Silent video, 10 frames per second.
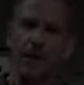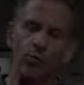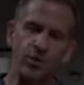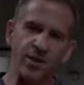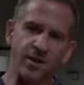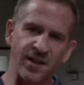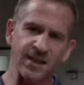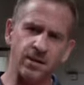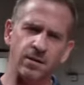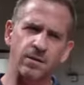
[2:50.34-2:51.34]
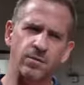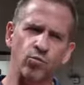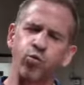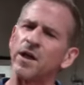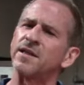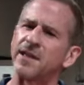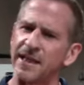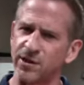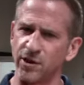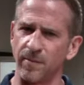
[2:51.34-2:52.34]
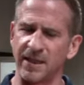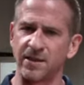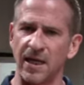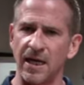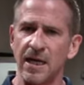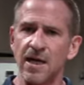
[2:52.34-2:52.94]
It was this realization, you might say,